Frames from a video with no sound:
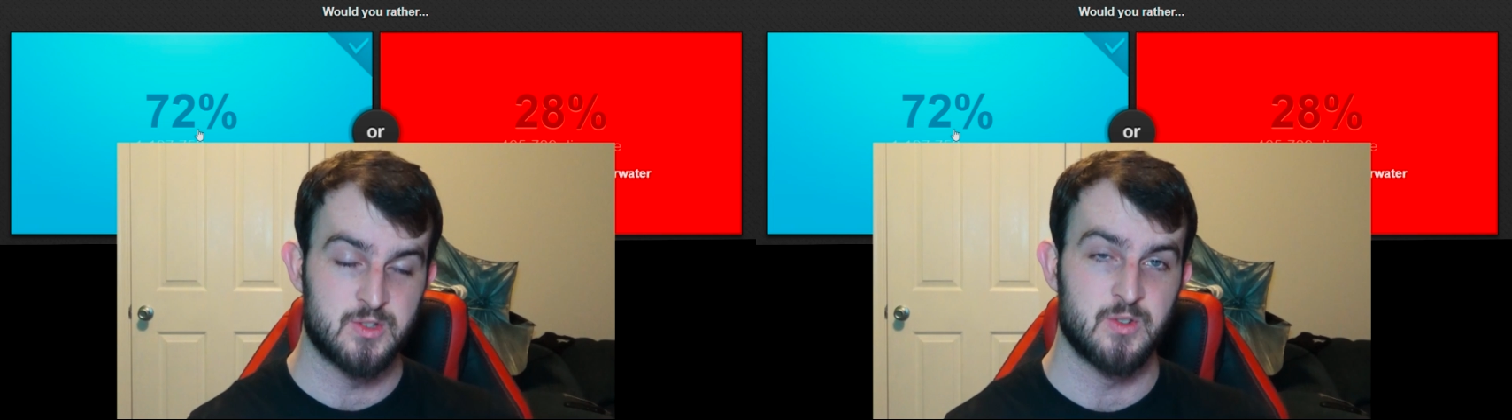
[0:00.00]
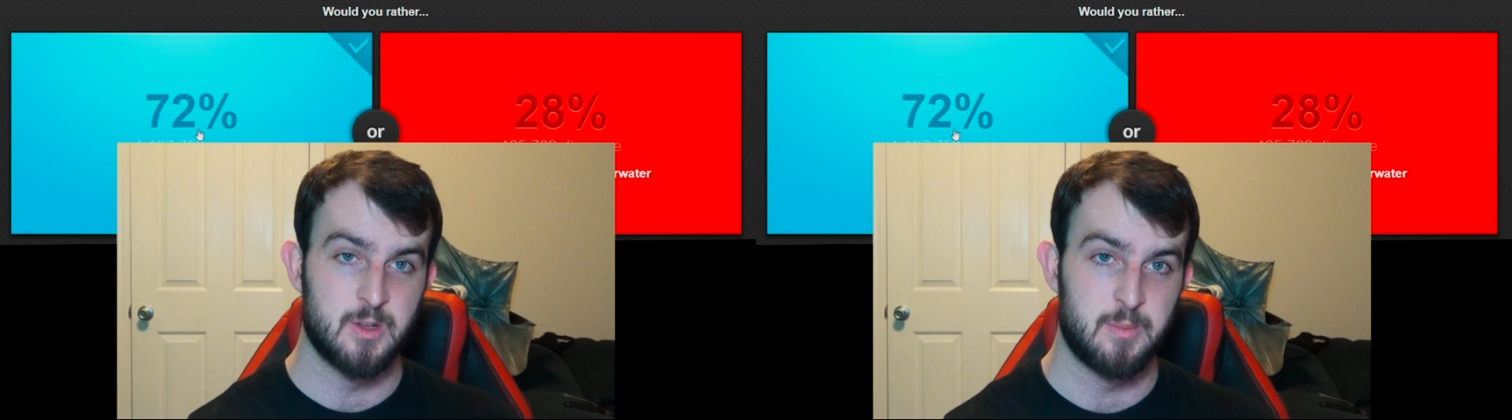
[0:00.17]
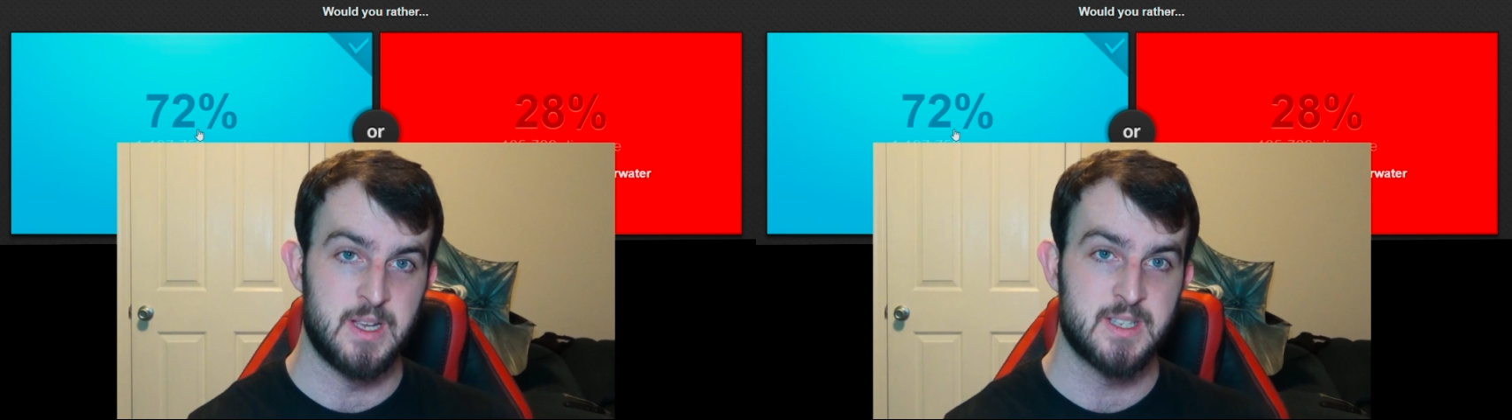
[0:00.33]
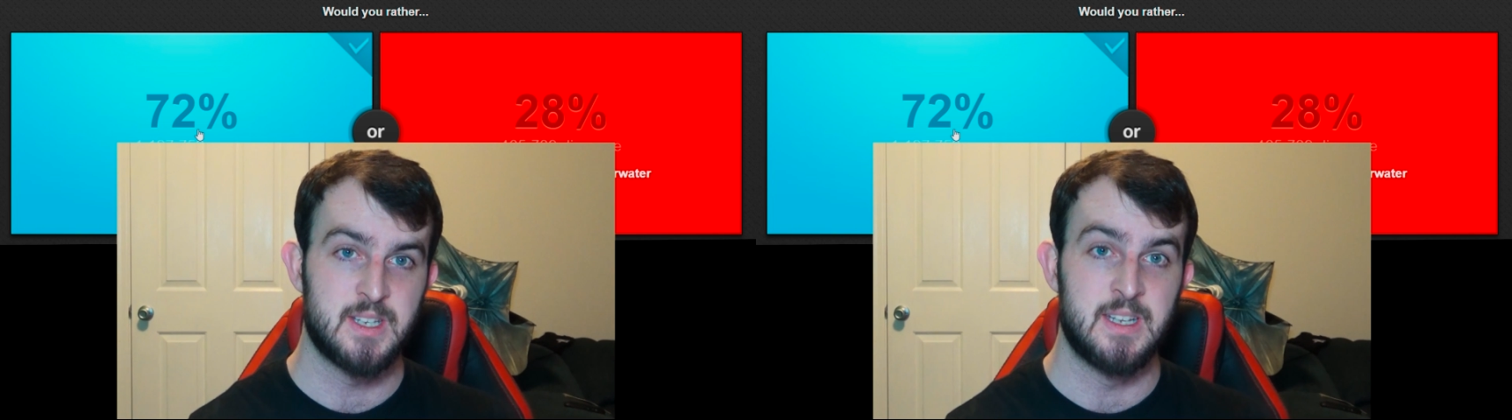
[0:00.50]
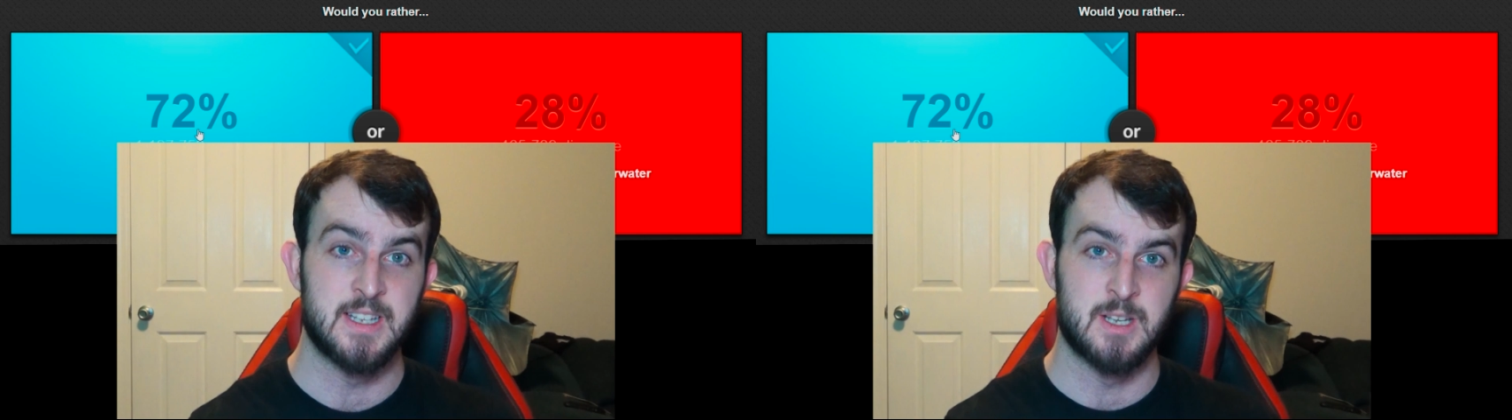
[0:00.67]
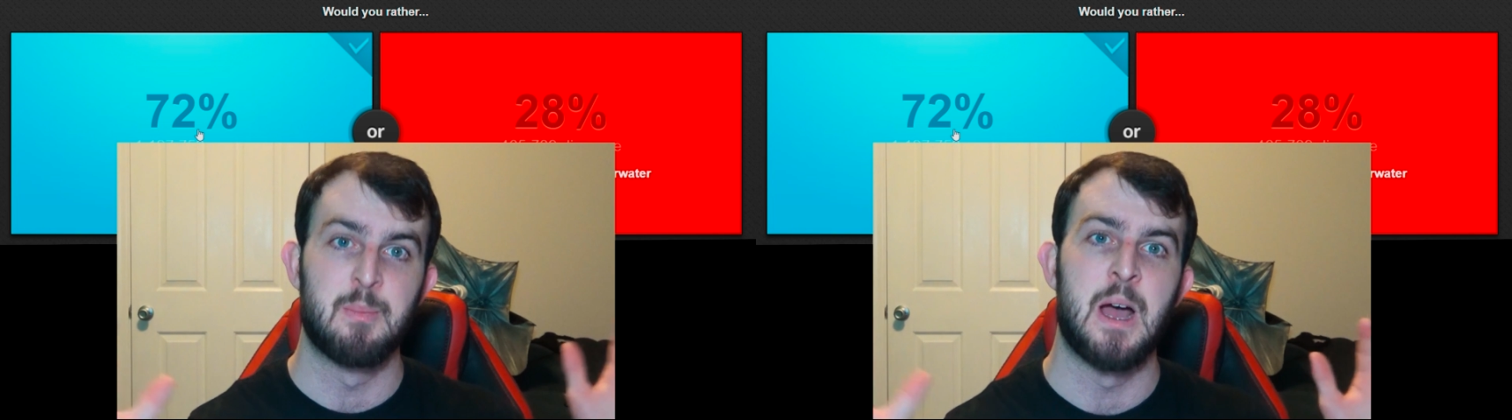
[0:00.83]
the person who destroyed the
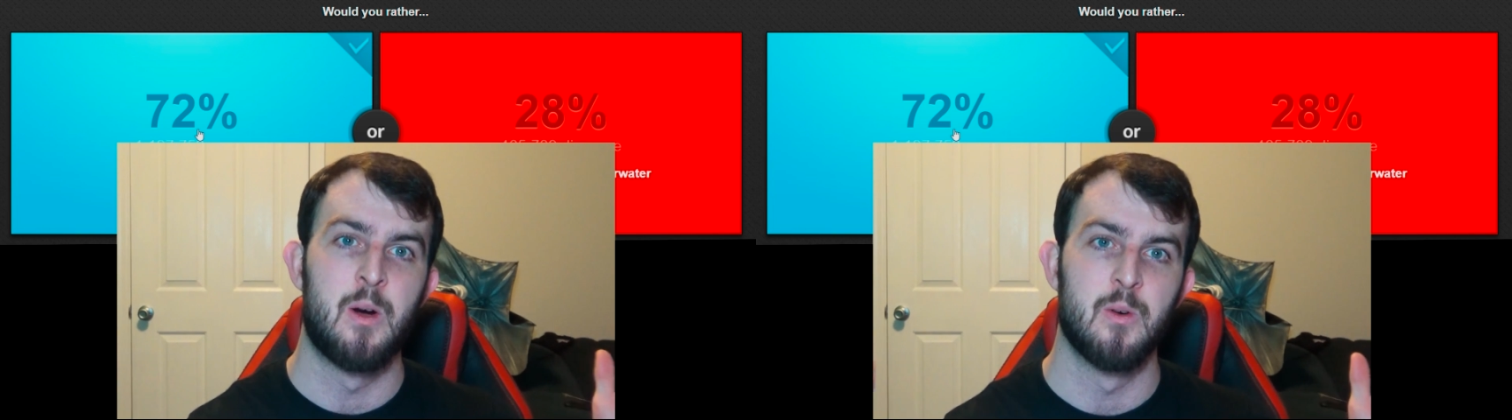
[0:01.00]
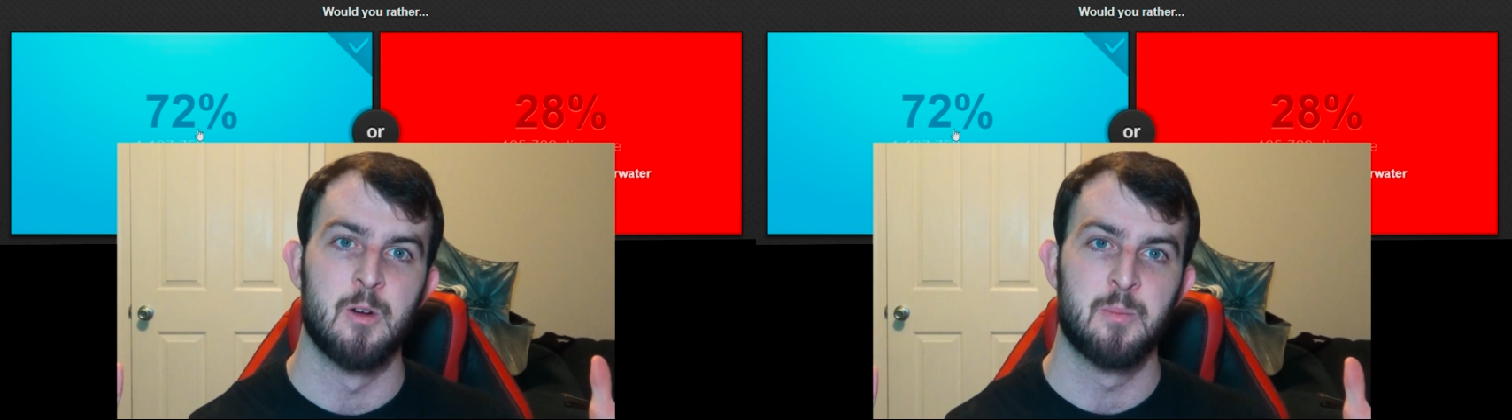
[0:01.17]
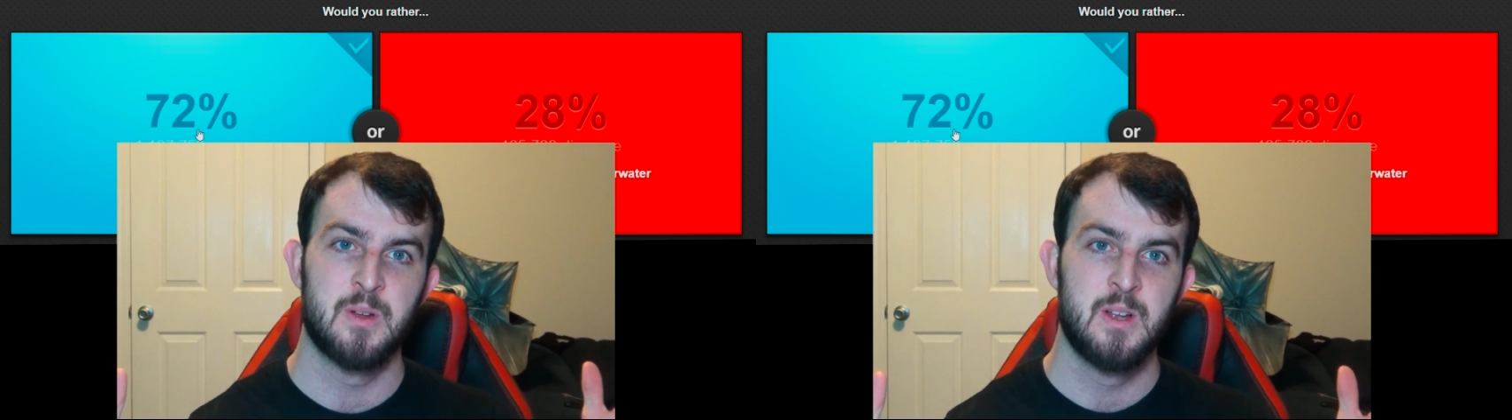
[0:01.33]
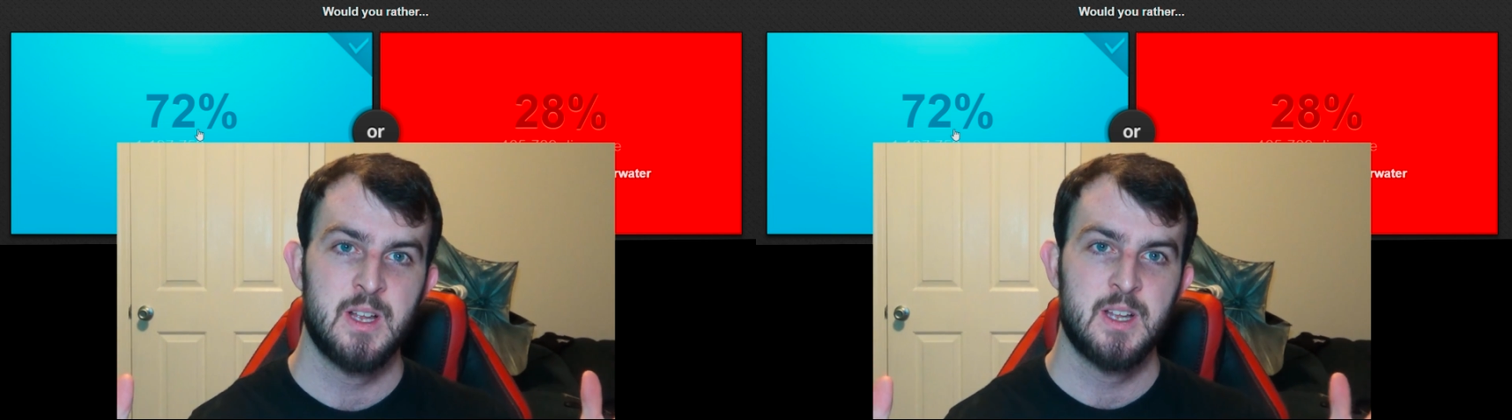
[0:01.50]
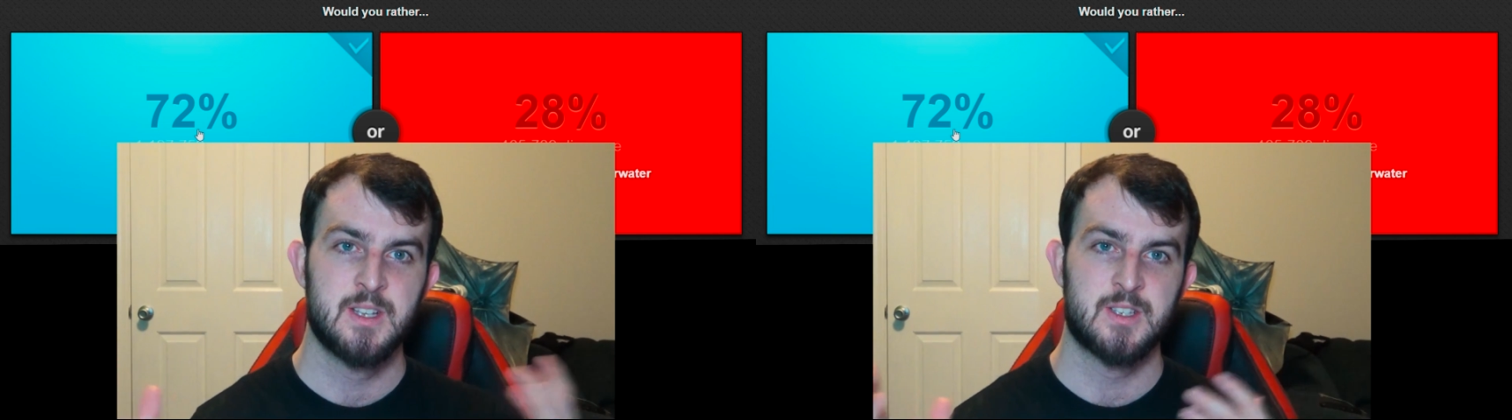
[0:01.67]
base, gets a power up.